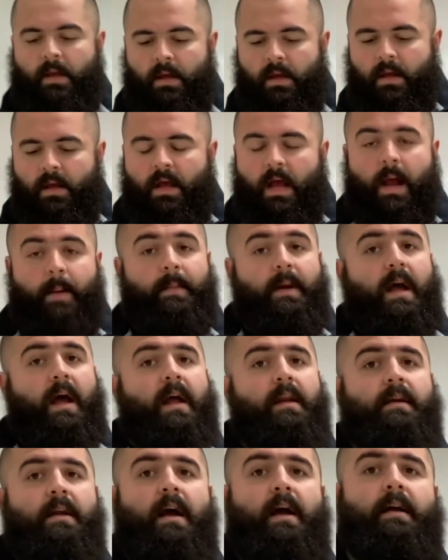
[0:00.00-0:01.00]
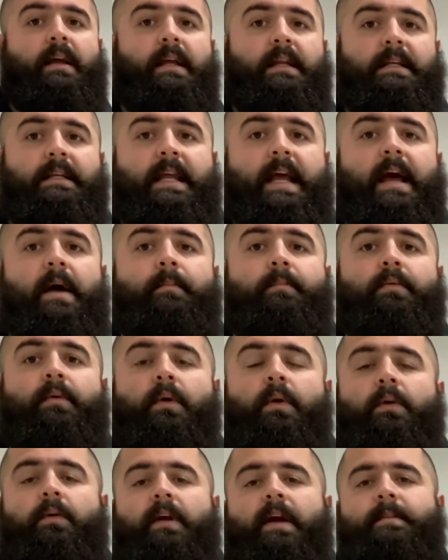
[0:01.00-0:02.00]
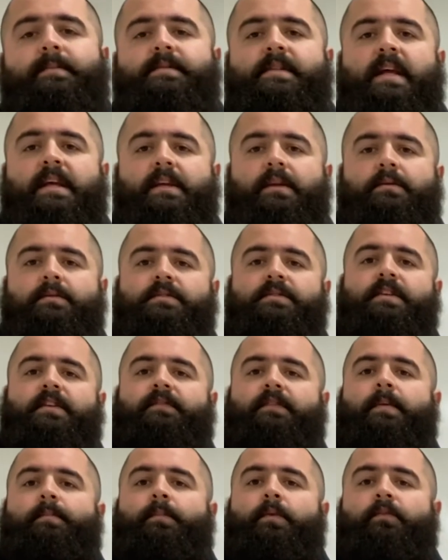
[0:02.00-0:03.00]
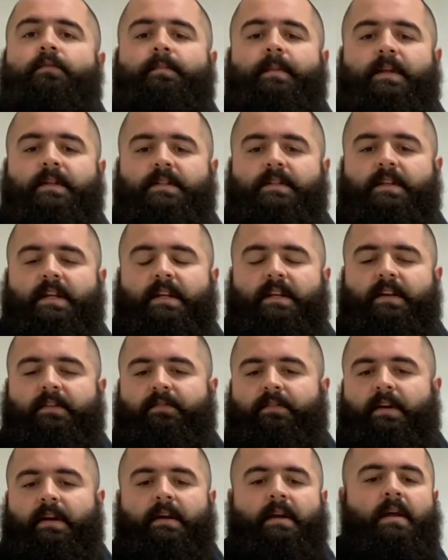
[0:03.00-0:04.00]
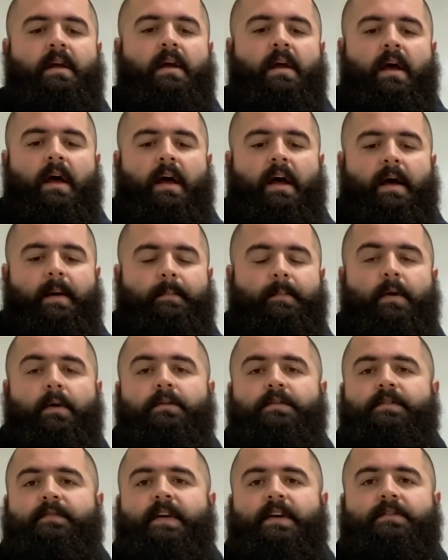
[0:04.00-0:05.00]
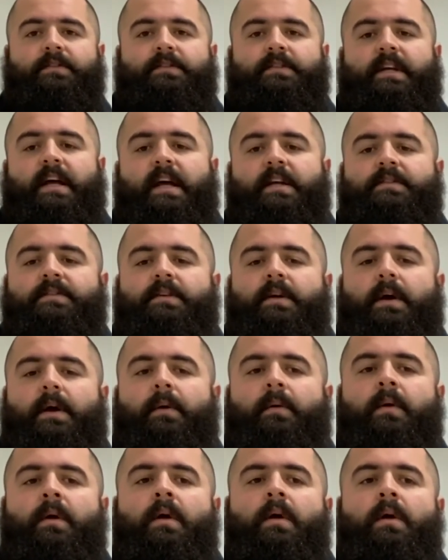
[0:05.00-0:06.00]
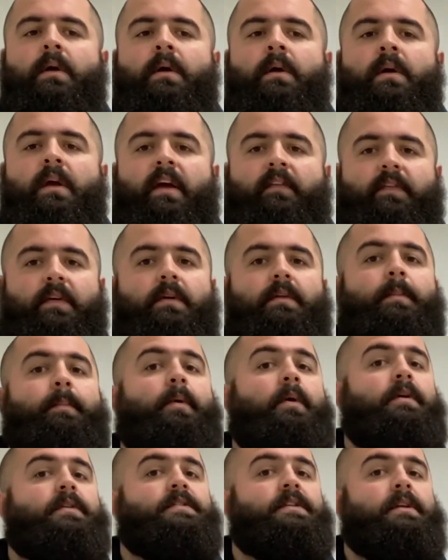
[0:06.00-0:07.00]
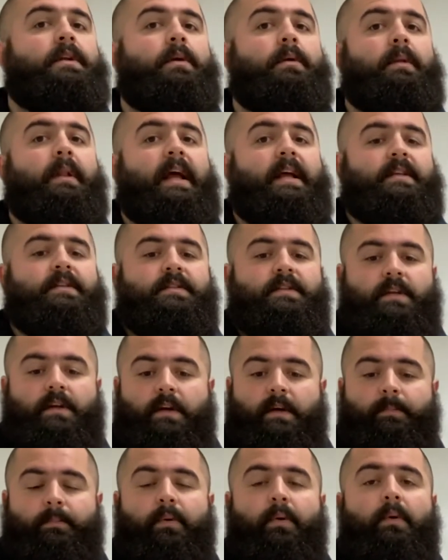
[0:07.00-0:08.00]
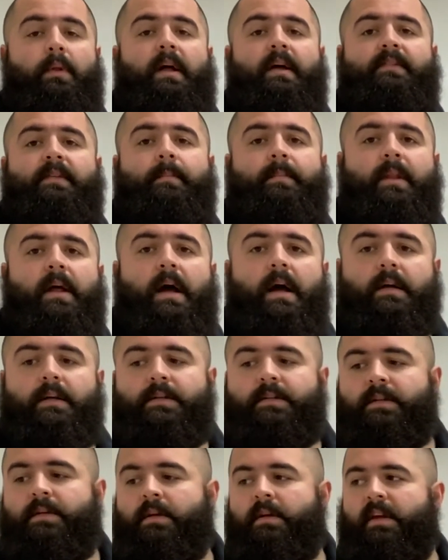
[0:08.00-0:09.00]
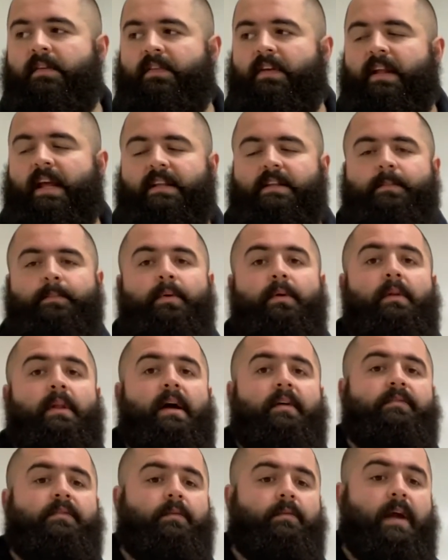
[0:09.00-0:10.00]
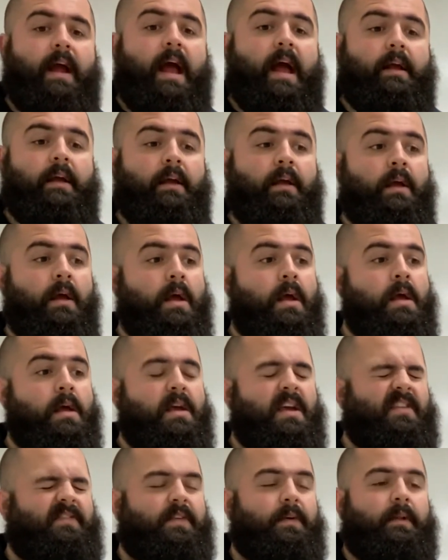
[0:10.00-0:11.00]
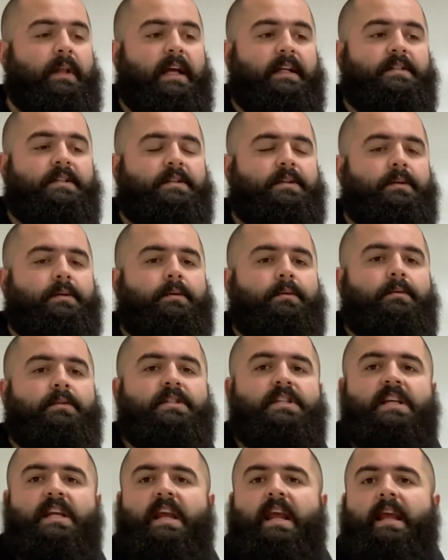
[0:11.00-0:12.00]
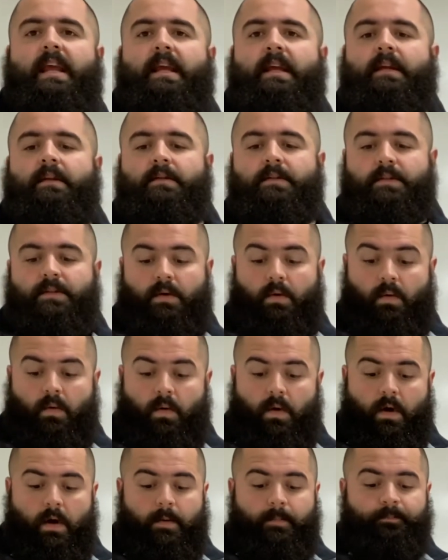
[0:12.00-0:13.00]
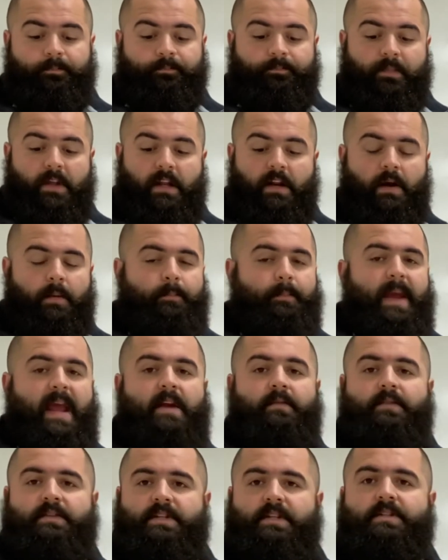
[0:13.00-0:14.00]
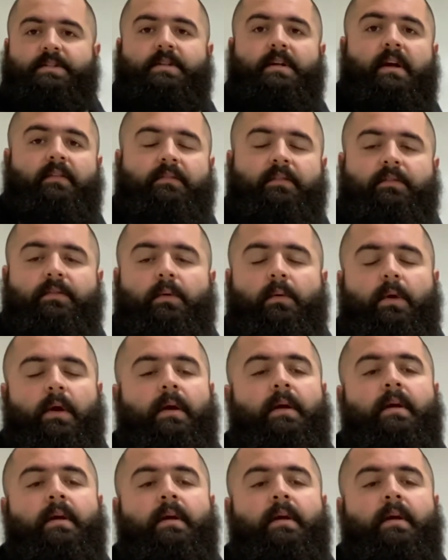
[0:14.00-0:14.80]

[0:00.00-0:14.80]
I'm not knocking down programs that use different movements and different modes of exercise. So if you're the person who likes to pull off the blocks, if you like to pull off the rack, if you like to do chains or, band resisted off the floor,